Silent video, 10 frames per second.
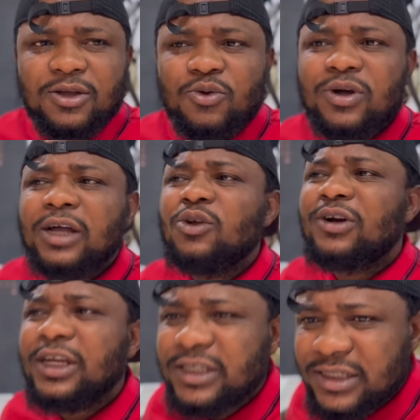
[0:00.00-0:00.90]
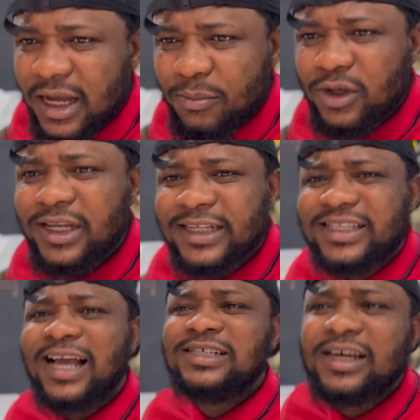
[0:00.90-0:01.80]
You cannot register, but yet
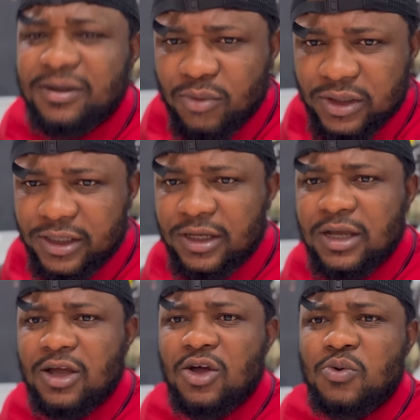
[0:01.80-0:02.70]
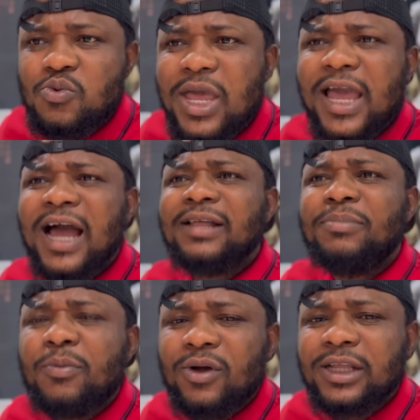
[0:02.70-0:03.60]
they are sharing money. Where are
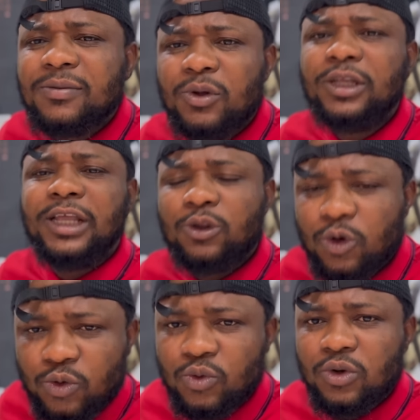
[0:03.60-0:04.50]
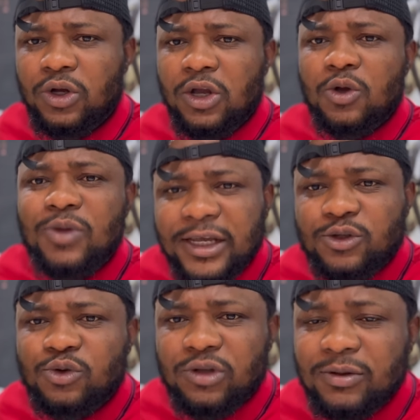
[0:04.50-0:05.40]
people getting money? They don't know. Where is
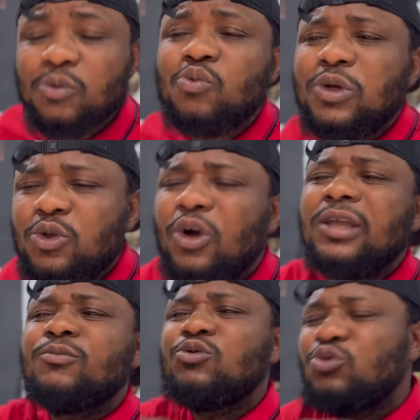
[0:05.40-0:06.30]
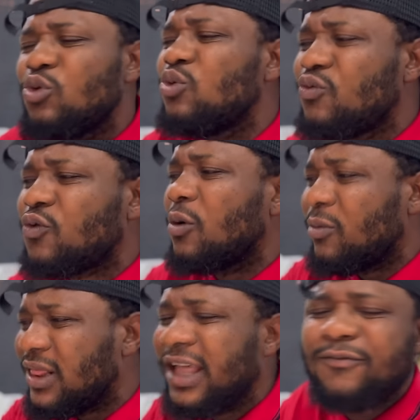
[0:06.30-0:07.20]
the root of? We don't even know from
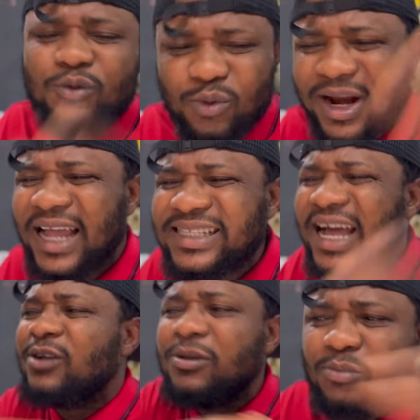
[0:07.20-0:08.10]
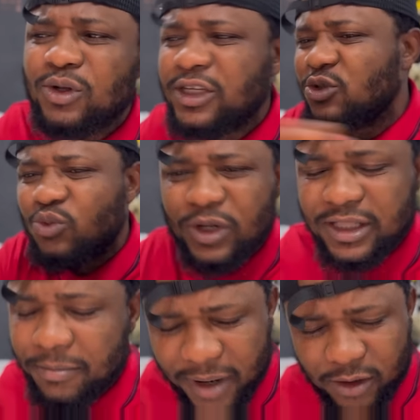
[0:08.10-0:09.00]
left to right how the money is
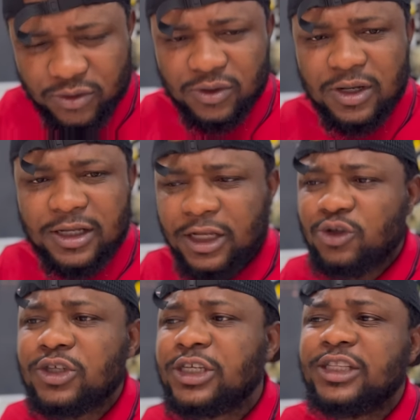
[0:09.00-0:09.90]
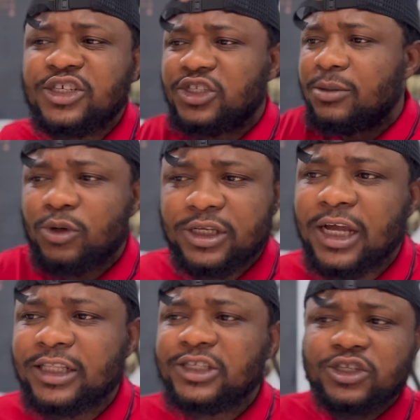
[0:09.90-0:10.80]
going about. They just say they share money
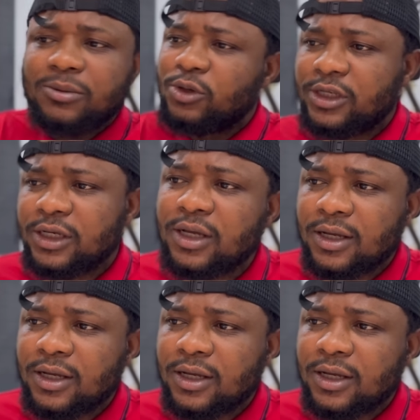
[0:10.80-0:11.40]
and they share money.